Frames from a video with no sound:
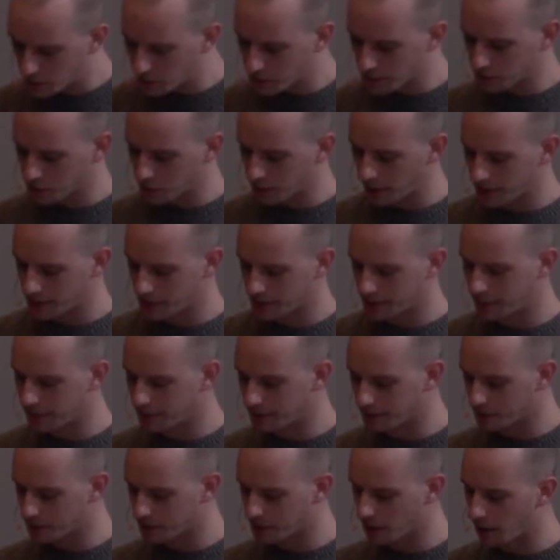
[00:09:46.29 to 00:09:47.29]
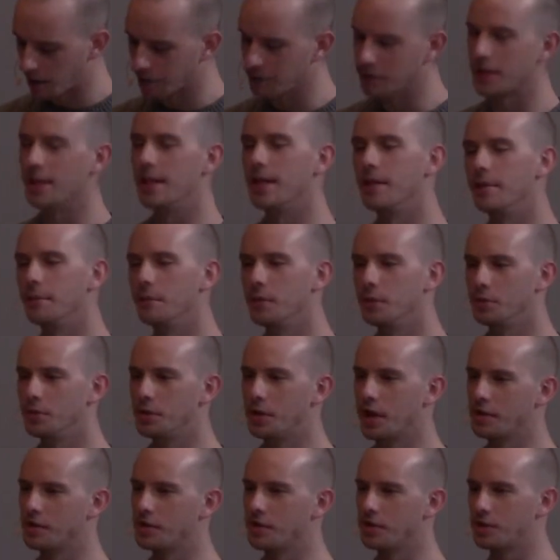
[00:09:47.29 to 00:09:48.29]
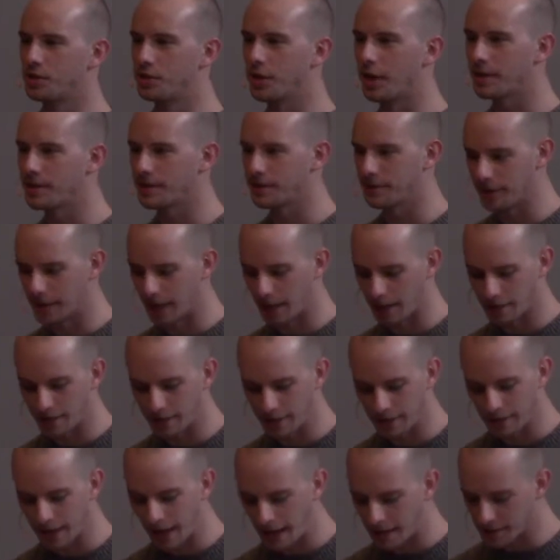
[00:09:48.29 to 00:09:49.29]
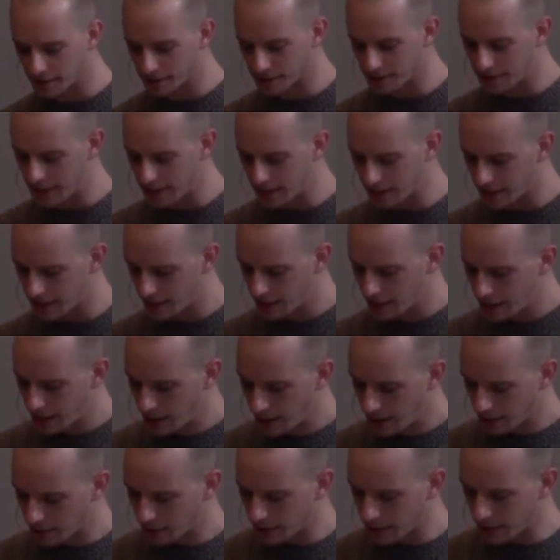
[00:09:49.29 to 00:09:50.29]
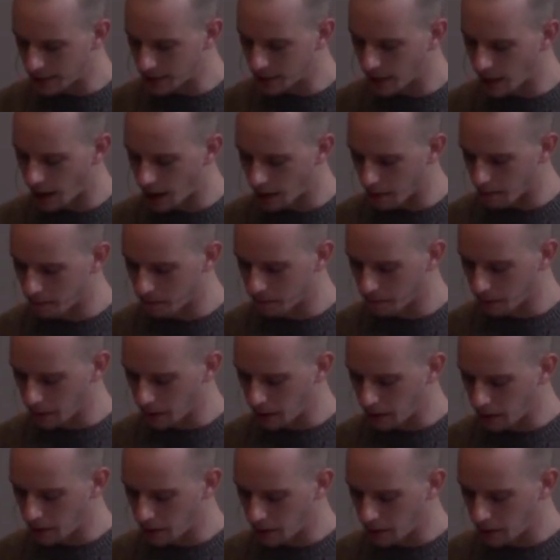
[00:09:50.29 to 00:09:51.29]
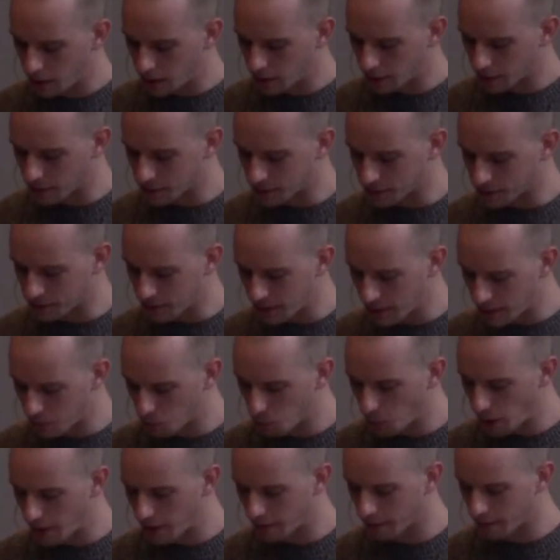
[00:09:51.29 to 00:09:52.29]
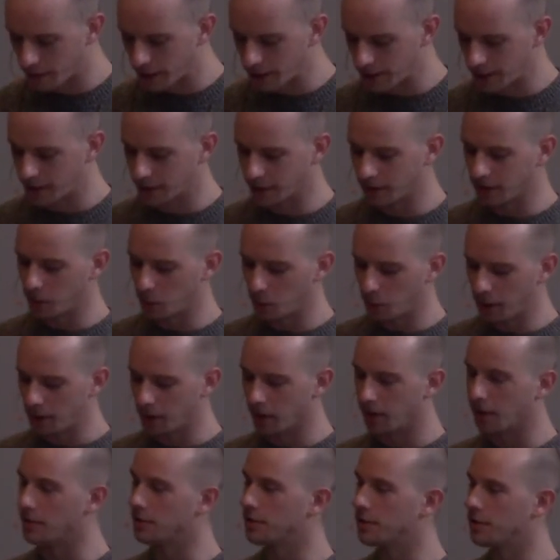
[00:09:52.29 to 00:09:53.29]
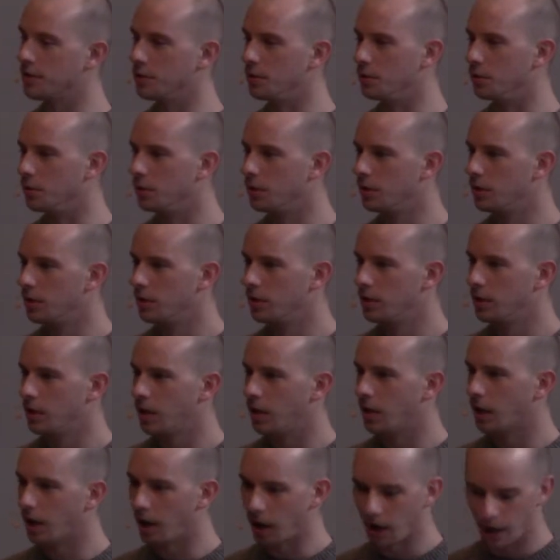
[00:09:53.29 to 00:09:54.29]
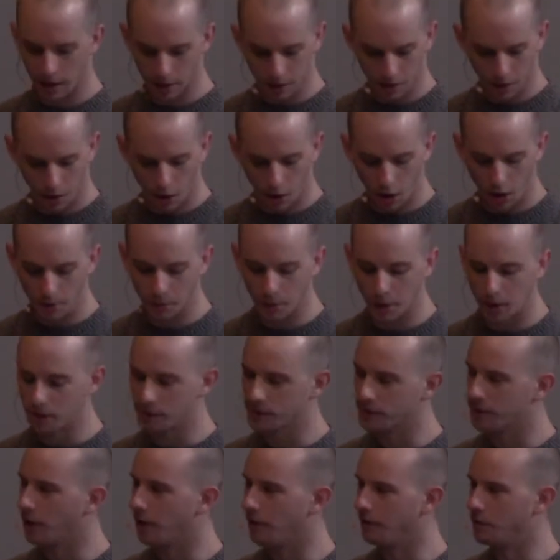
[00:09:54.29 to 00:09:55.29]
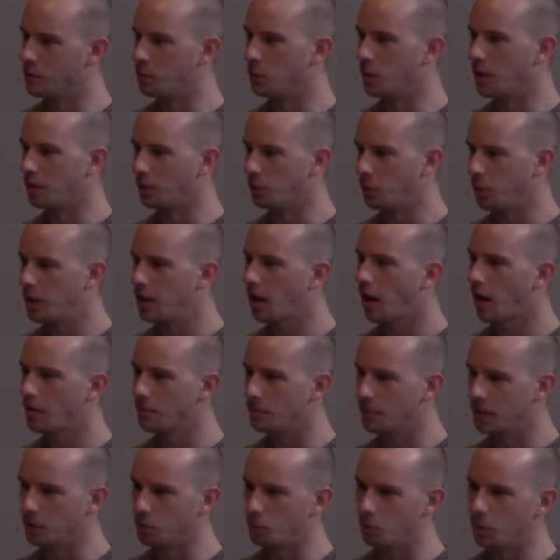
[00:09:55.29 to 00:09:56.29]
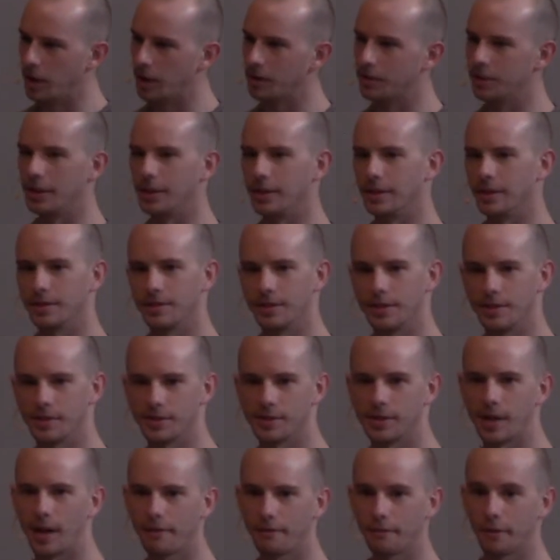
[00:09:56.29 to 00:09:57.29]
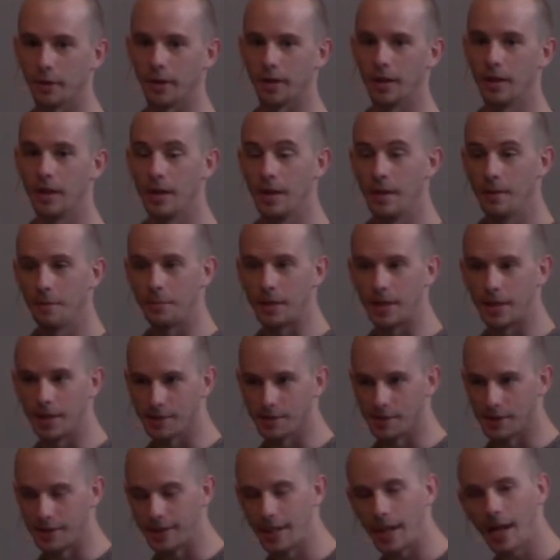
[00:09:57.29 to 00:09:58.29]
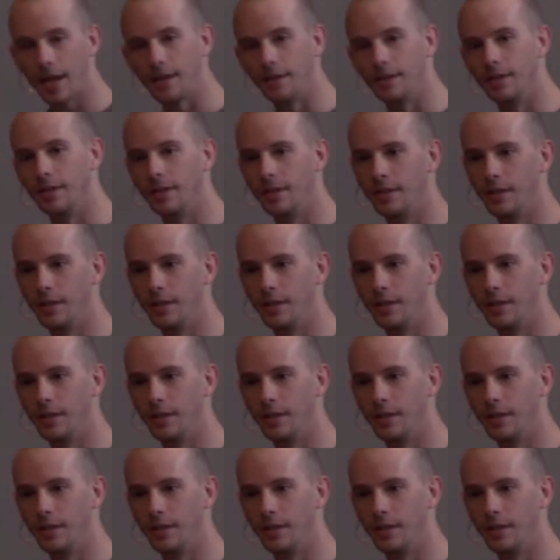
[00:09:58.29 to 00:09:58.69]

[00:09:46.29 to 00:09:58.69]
entrusting himself to him who judges justly. I think that is the, the, uh, the same way of thinking that we are to uh, arm ourselves with. We ought to be willing to suffer because, again,